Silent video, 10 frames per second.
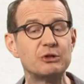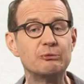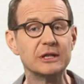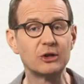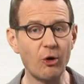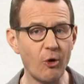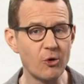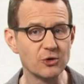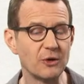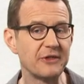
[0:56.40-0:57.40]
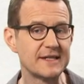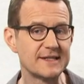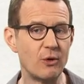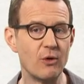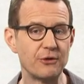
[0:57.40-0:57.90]
to record what they
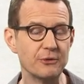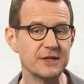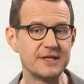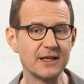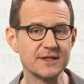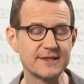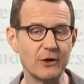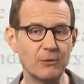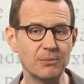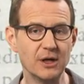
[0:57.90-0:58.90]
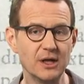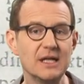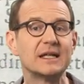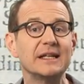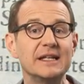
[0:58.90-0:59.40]
saw through the telescope,
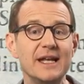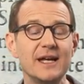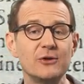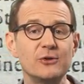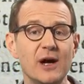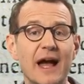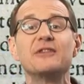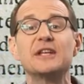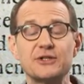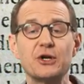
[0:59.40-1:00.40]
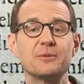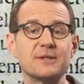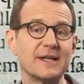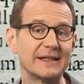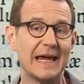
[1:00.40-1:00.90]
Galileo and the
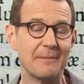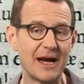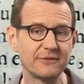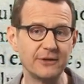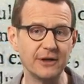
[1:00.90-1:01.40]
astronomers that came after